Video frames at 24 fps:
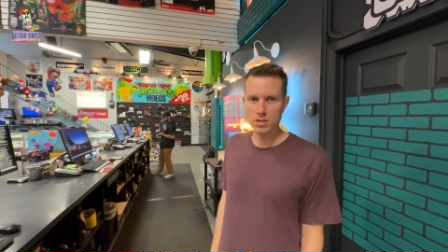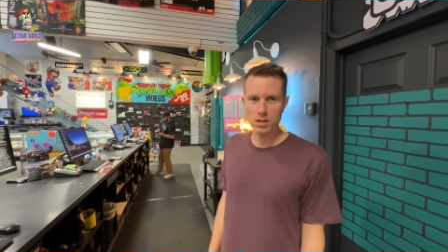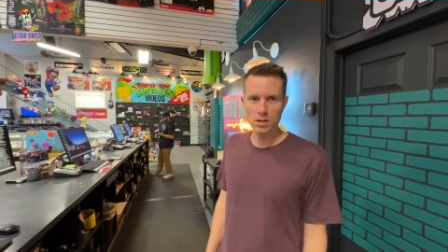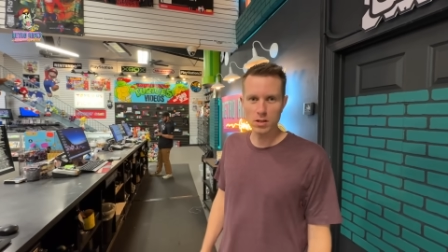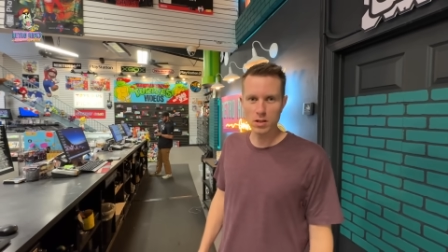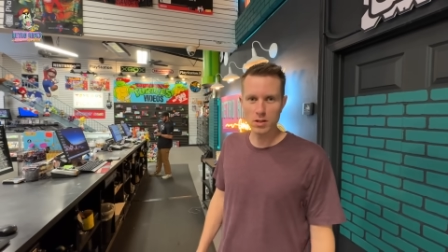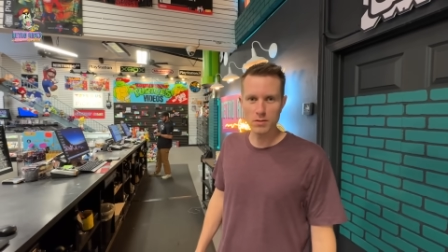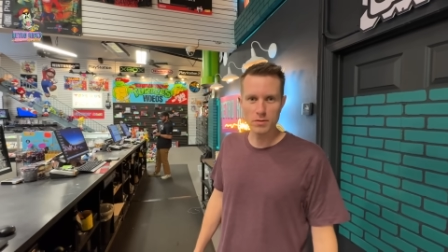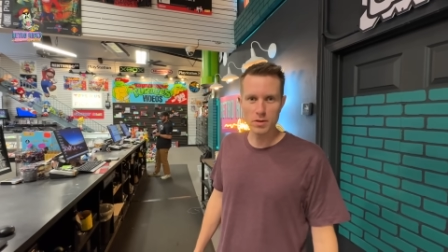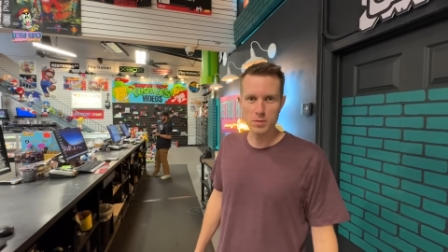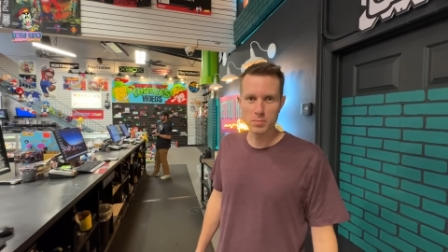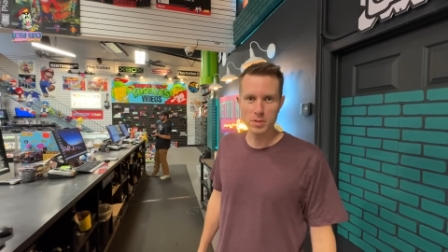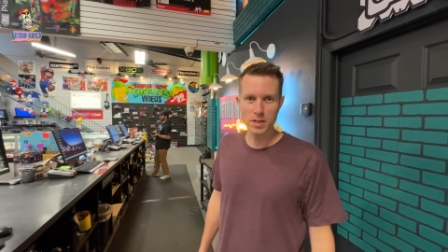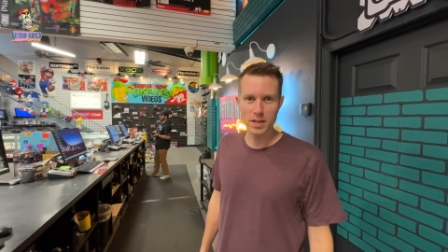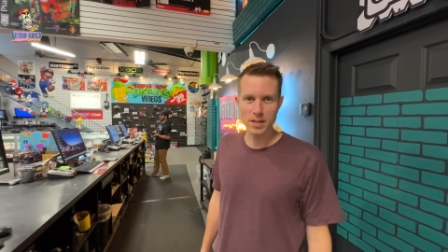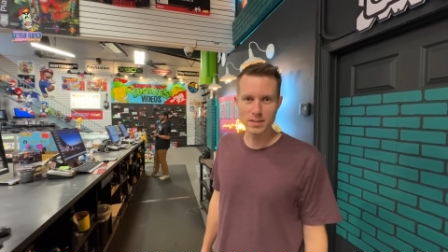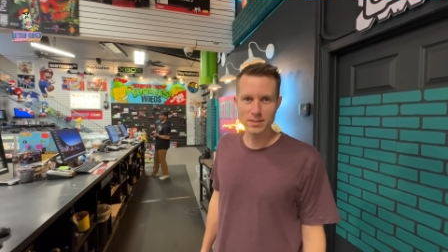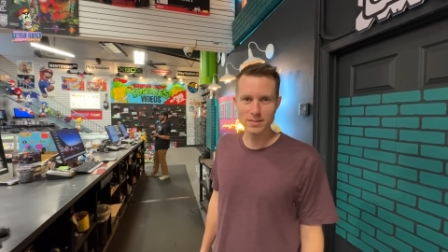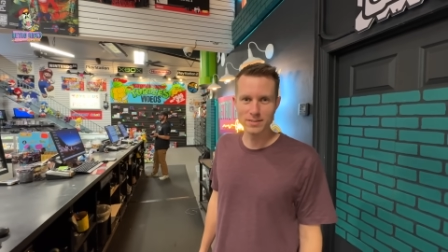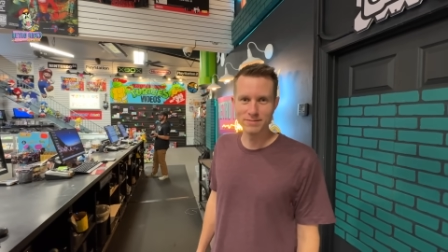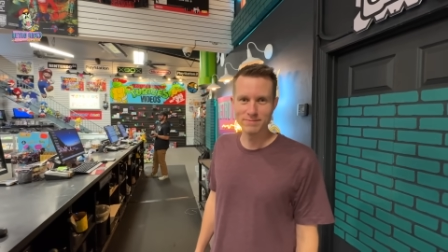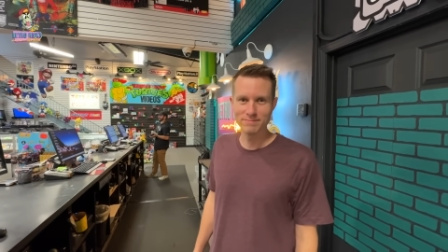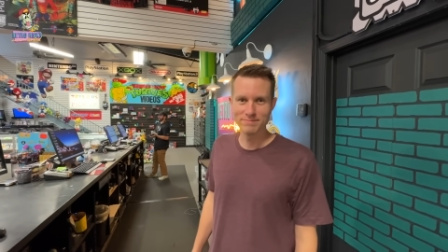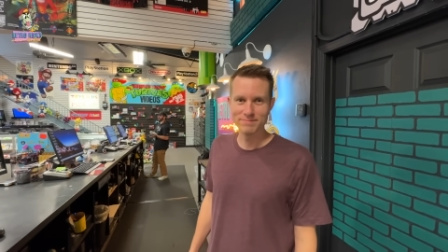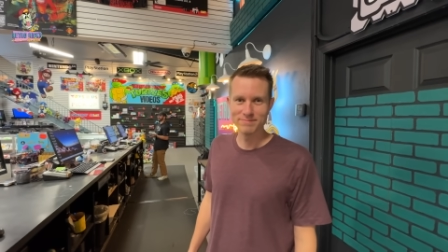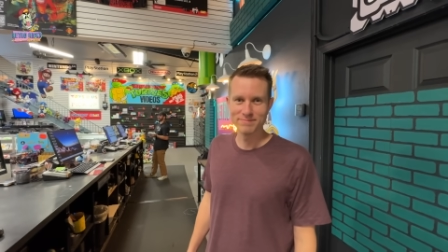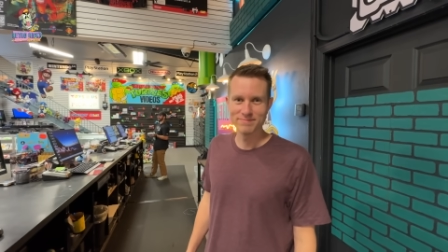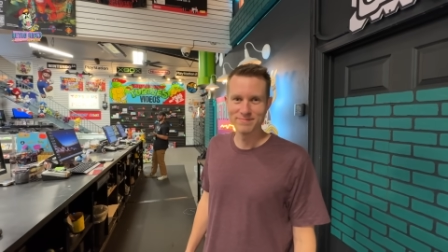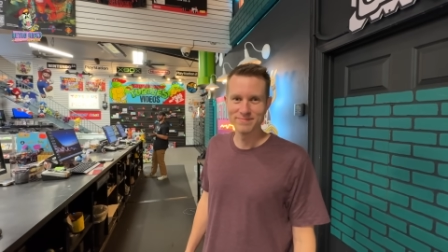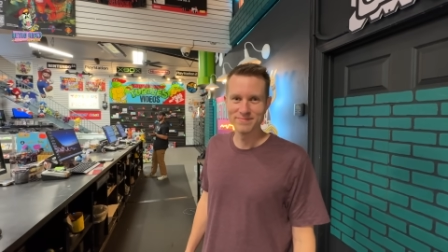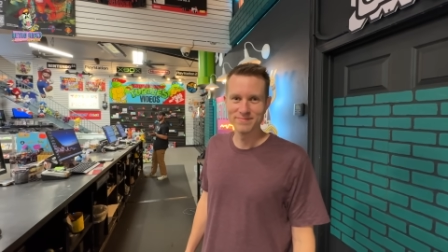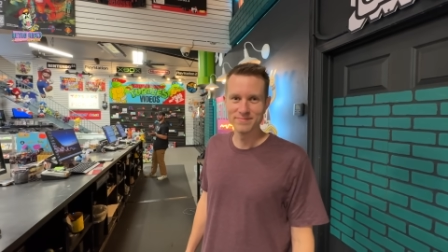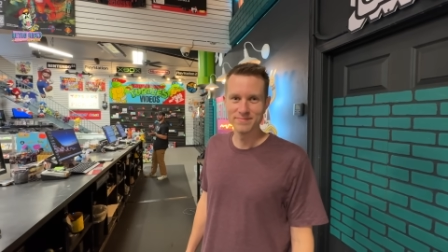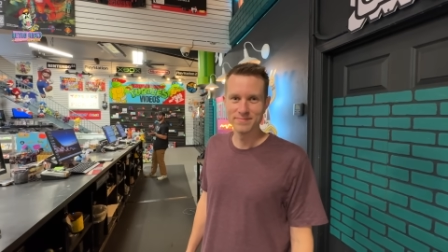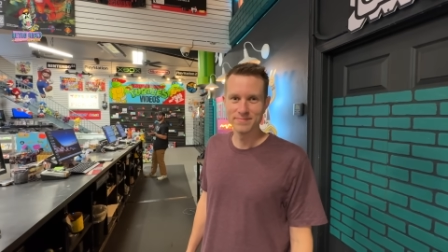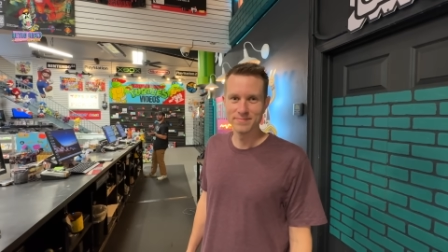oh, no, no, no. Place. We're just going to go
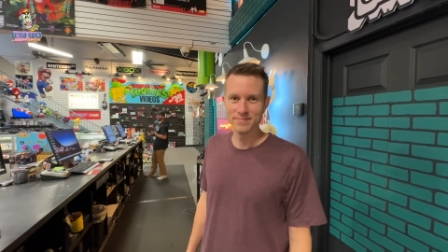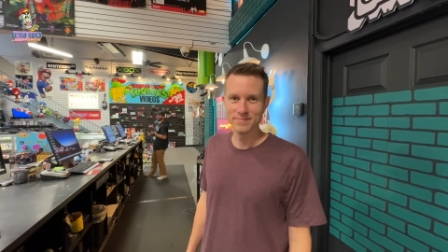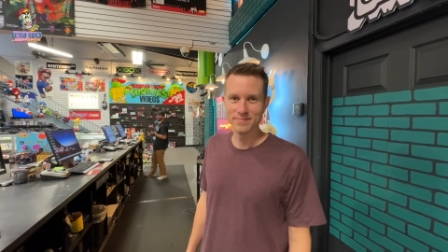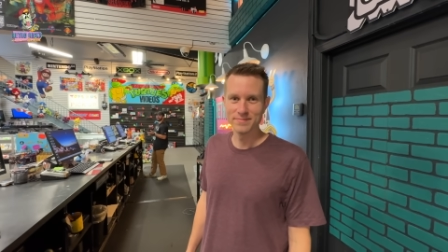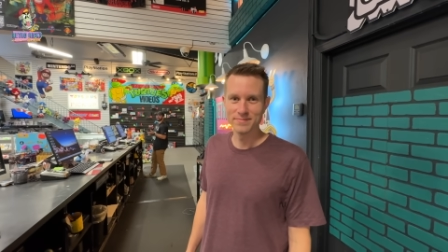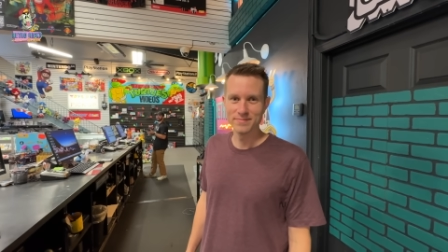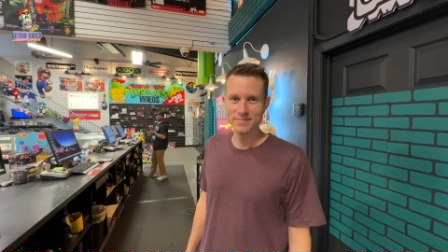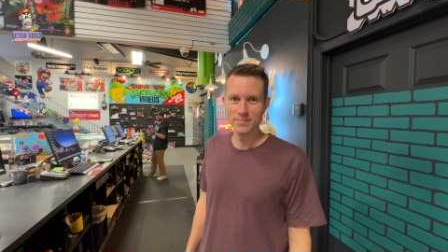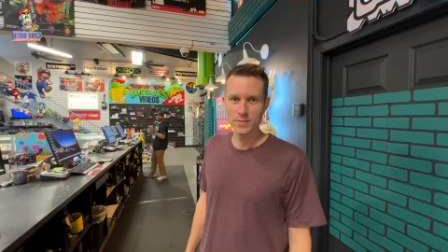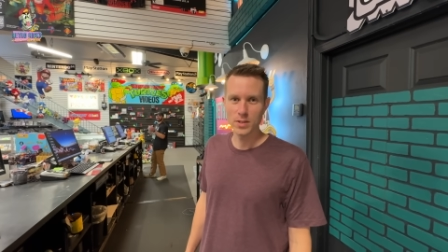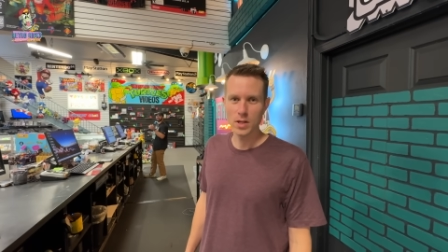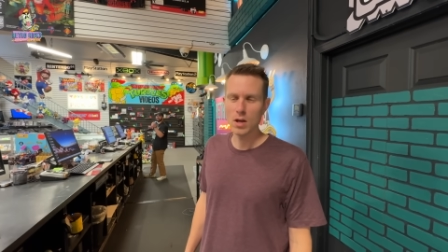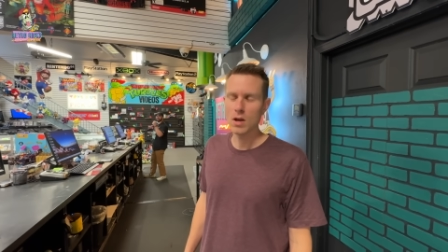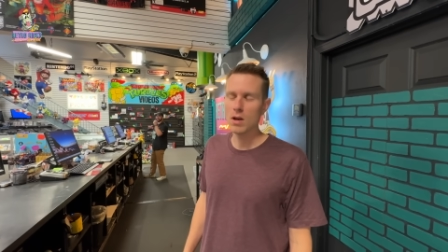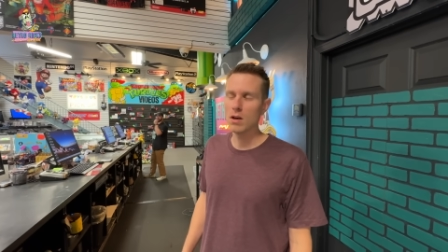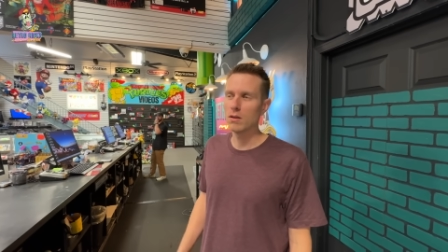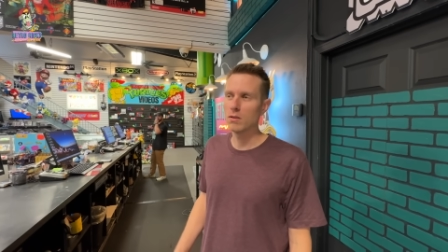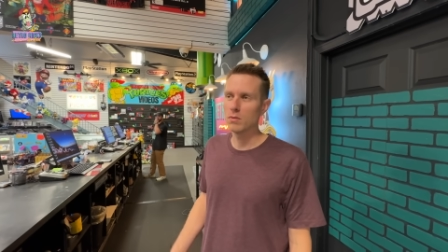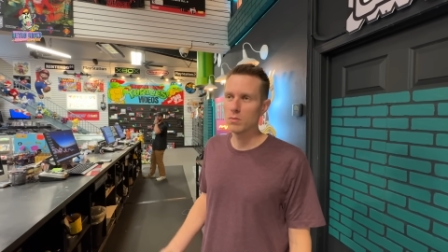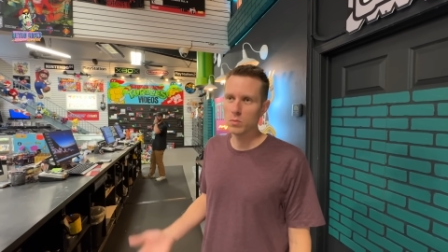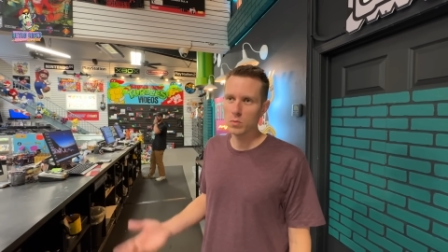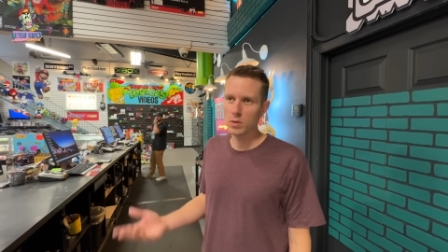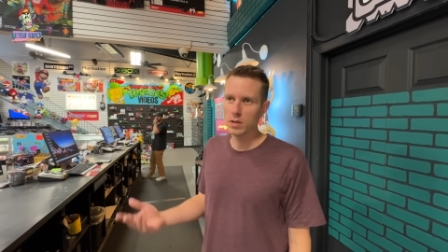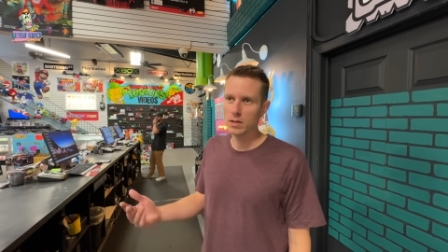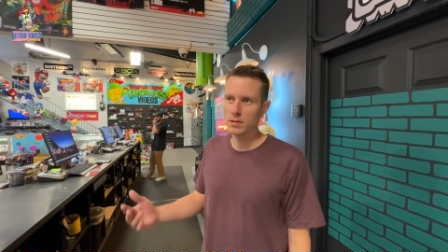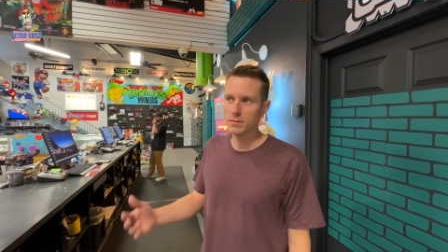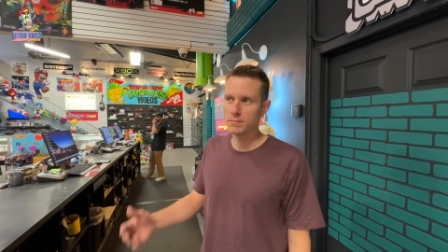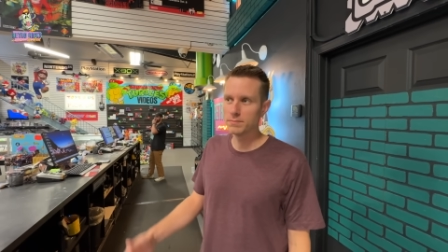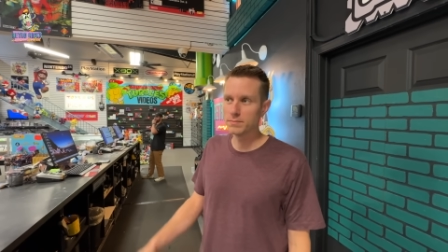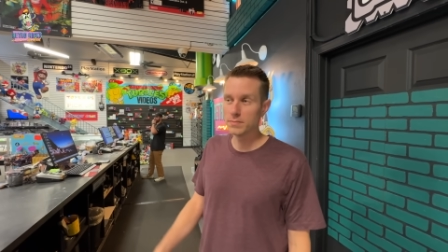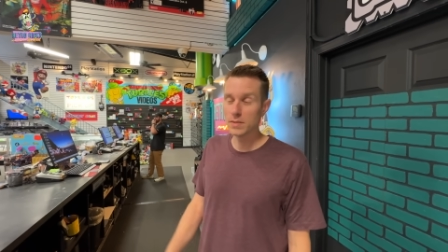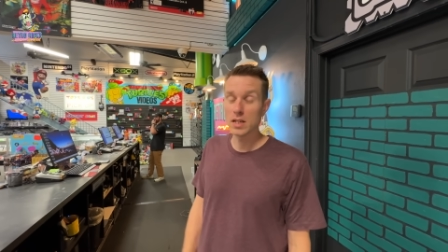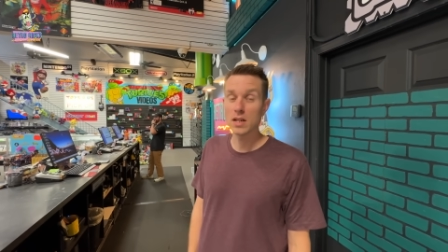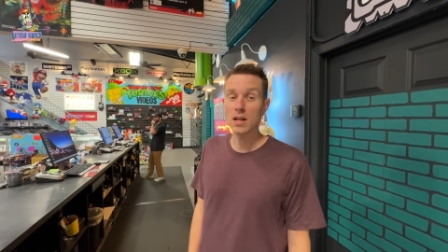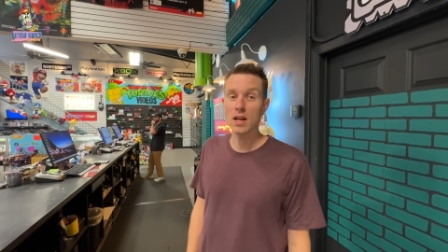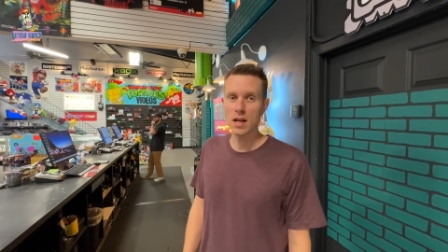straight black. Oh,
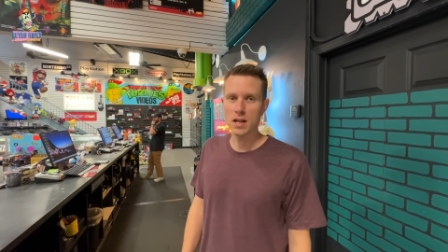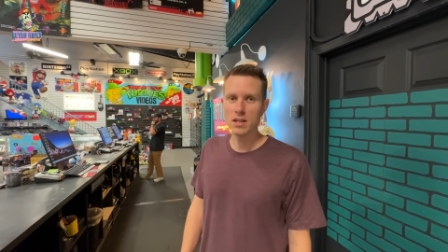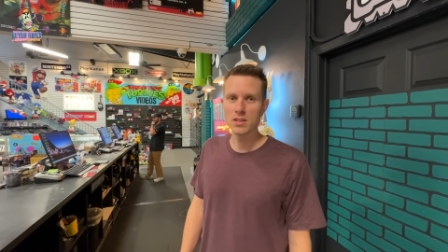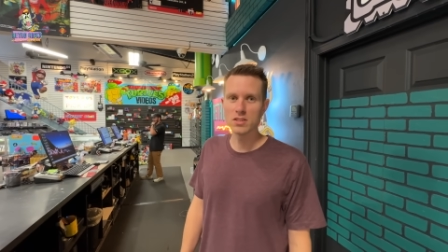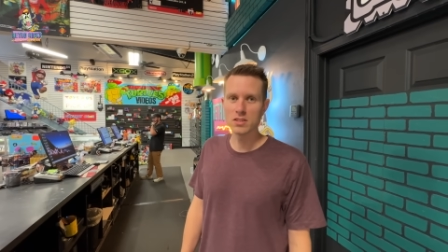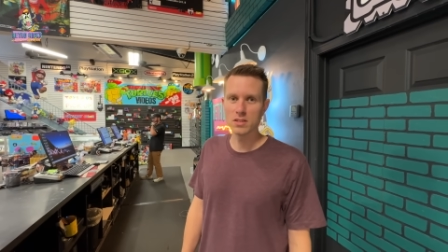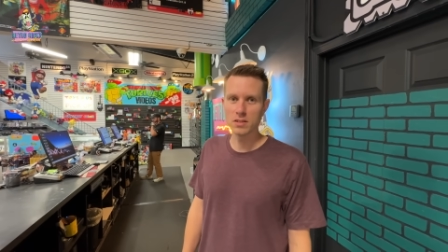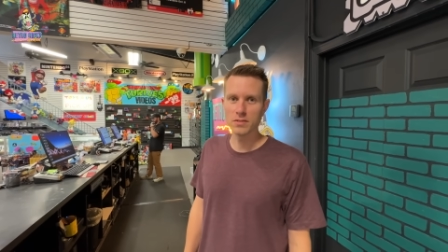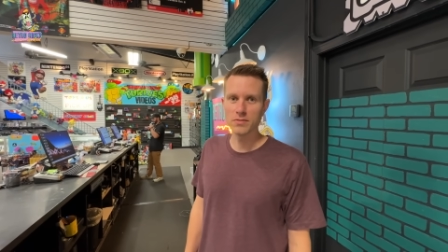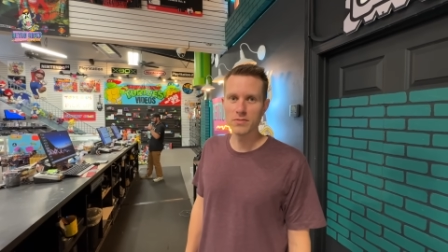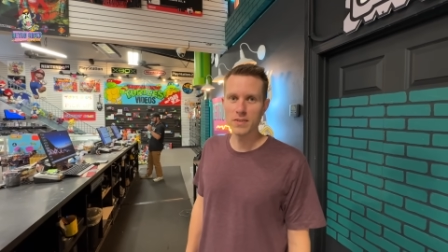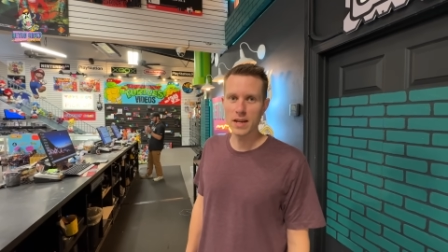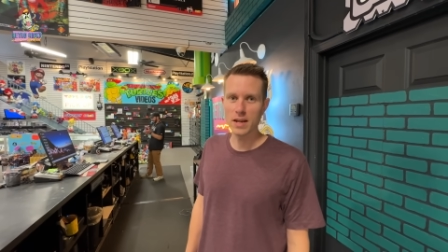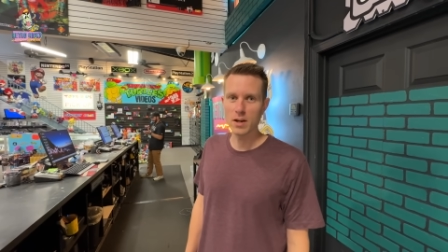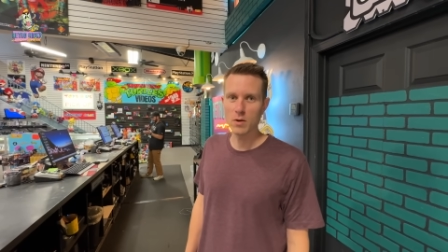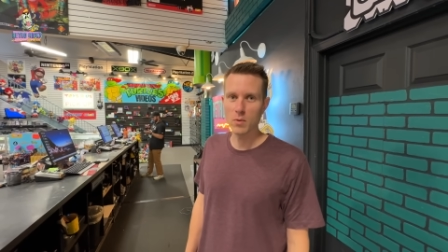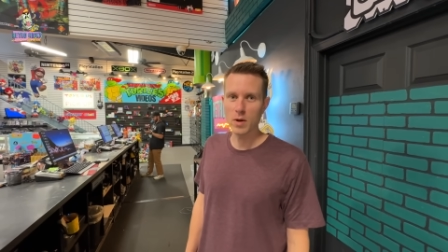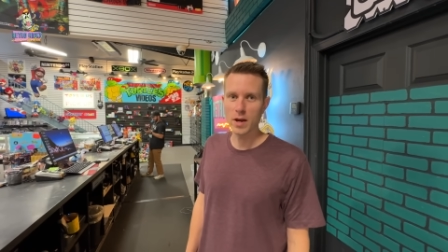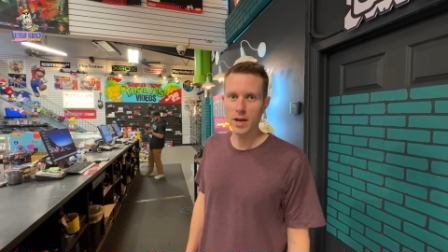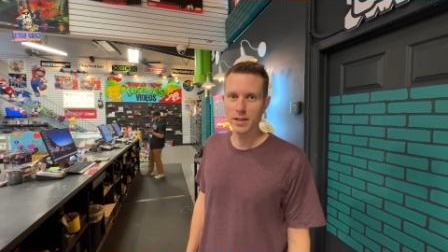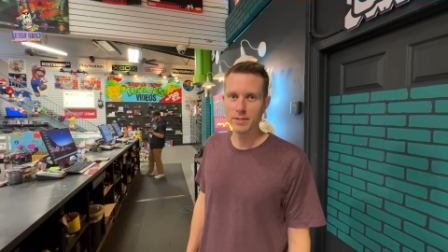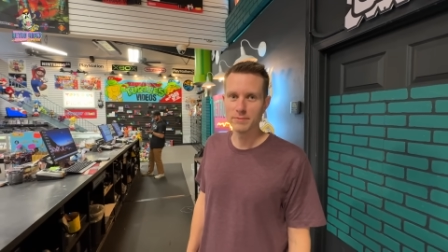well, I'll still find a way.